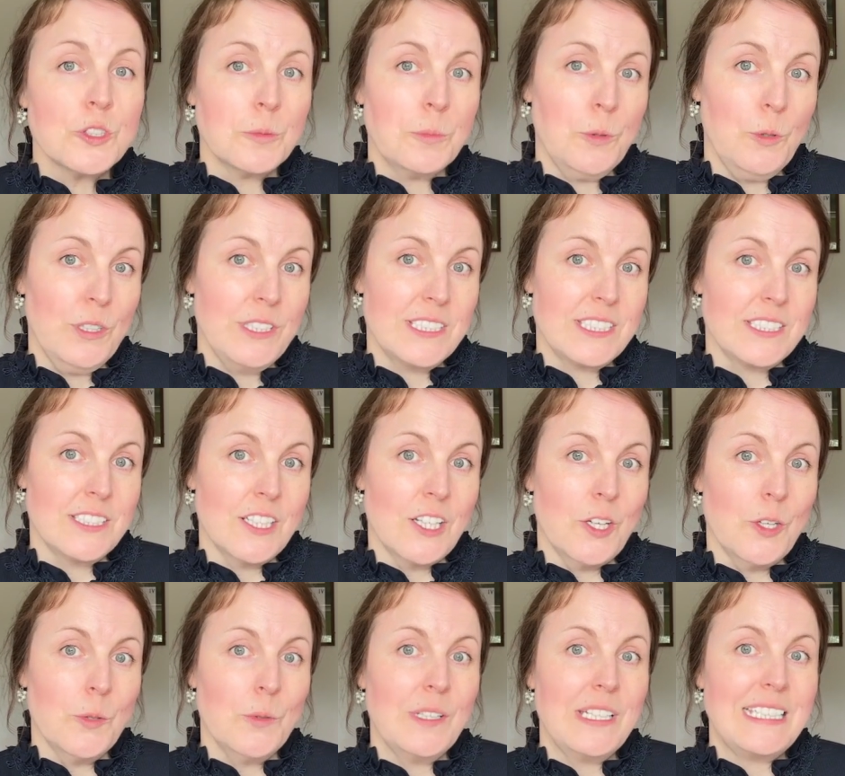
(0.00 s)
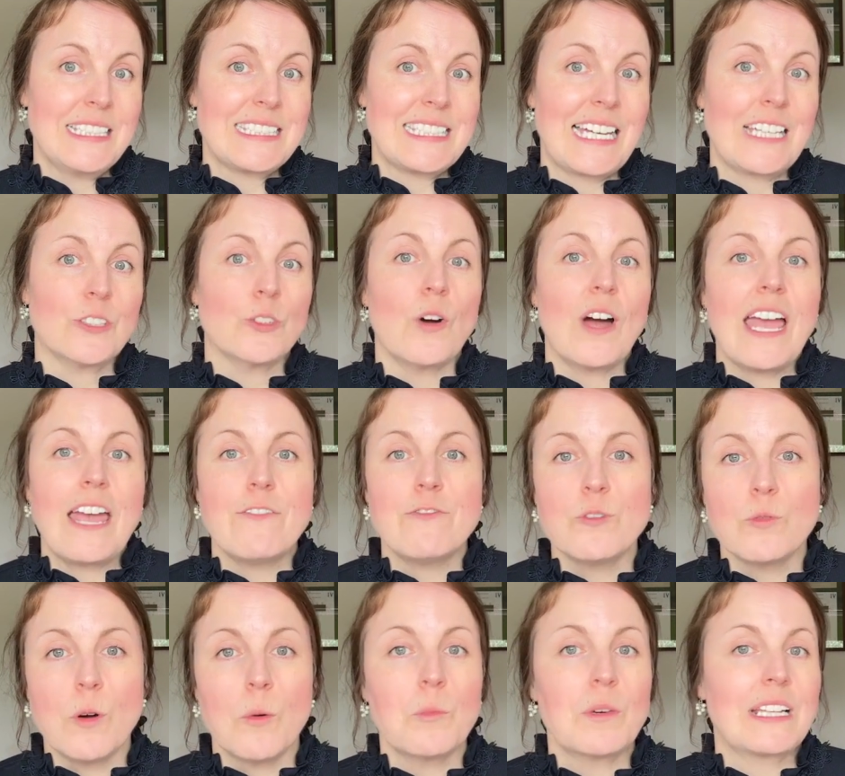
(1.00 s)
point to know is that not
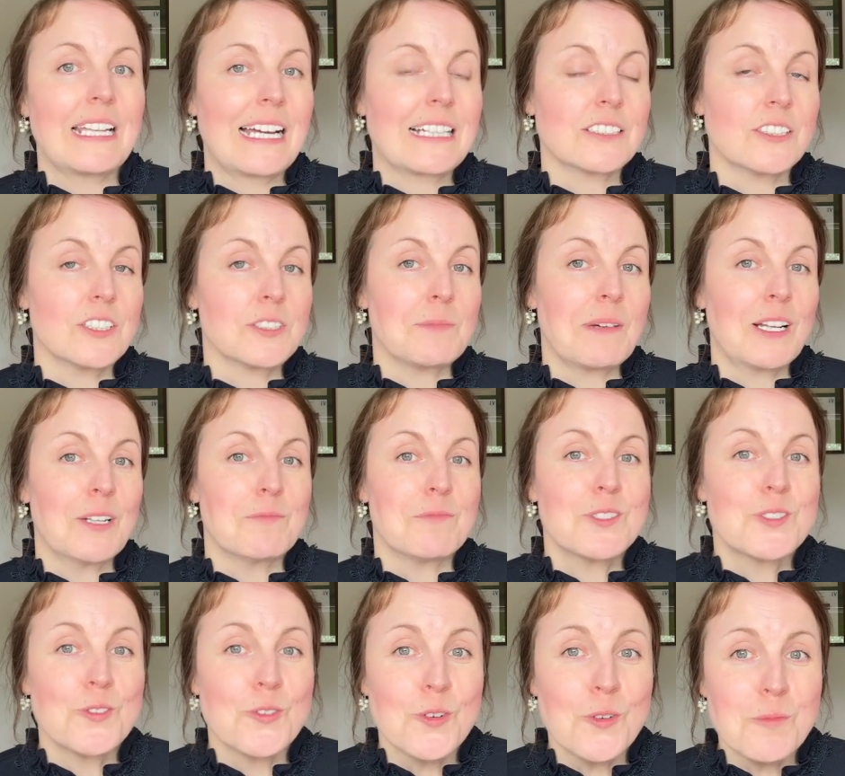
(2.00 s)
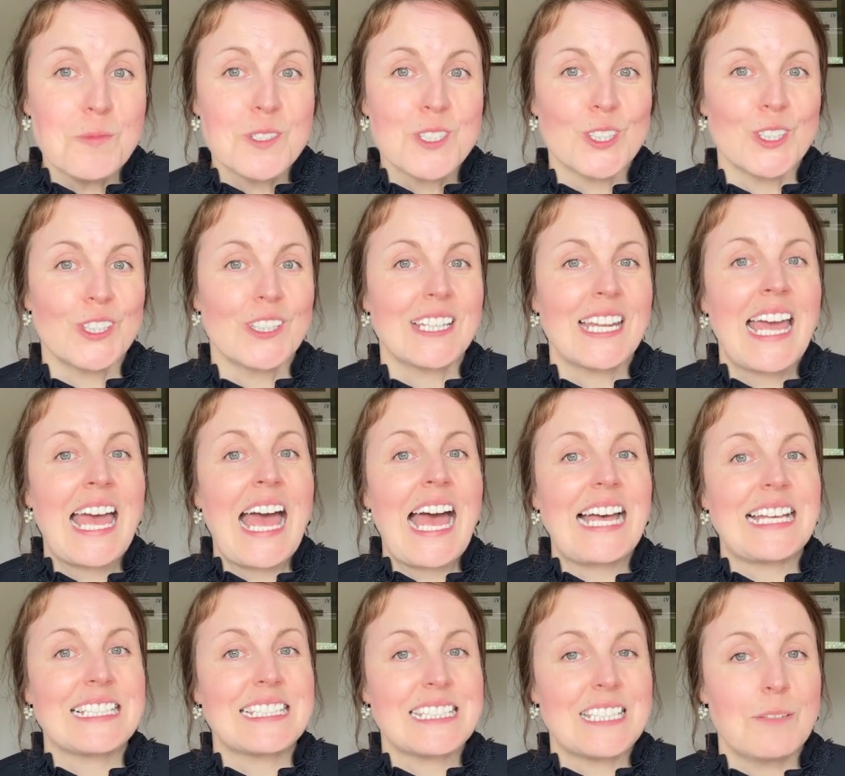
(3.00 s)
everyone with lactose malabsorption
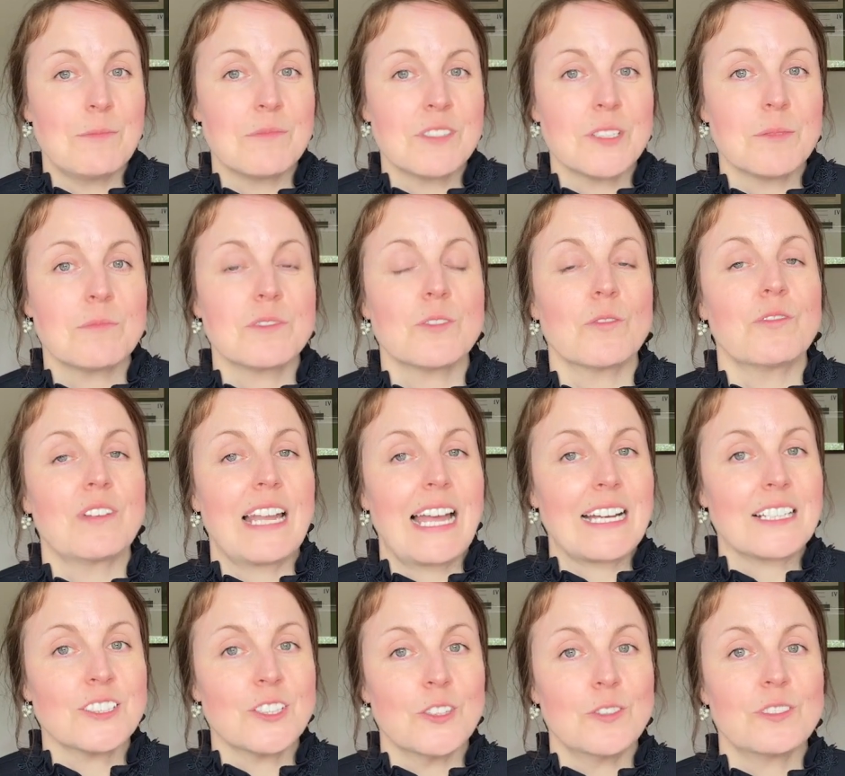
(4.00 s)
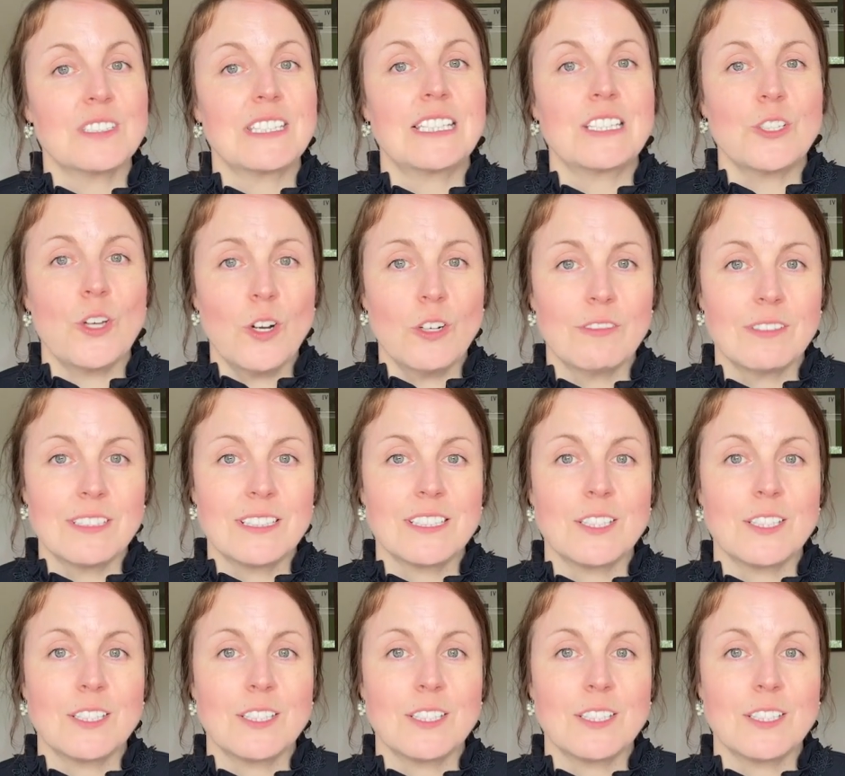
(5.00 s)
has symptoms of lactose intolerance.